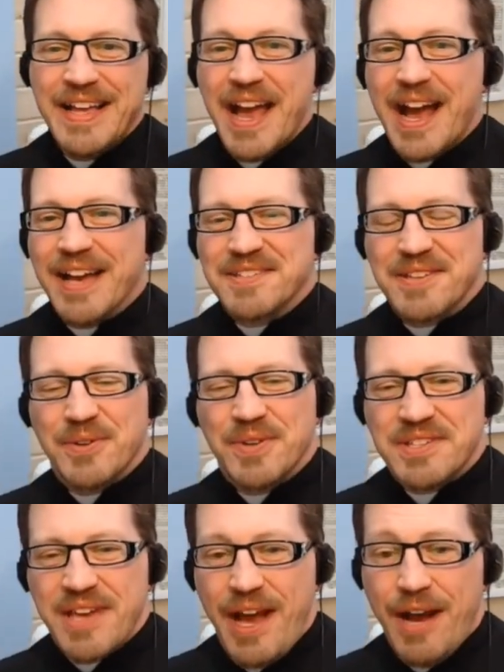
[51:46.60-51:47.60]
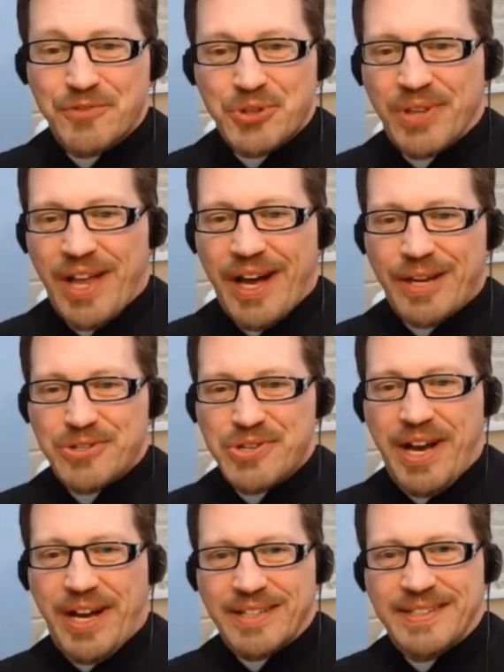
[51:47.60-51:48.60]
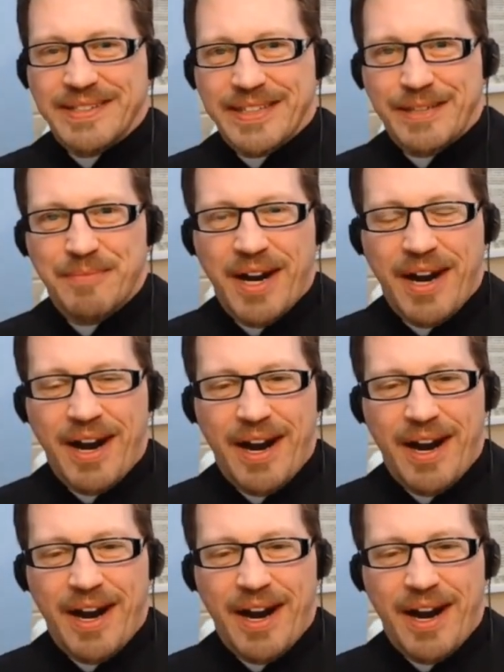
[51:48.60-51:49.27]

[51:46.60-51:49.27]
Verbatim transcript: Yeah, so it's afterlodge.com.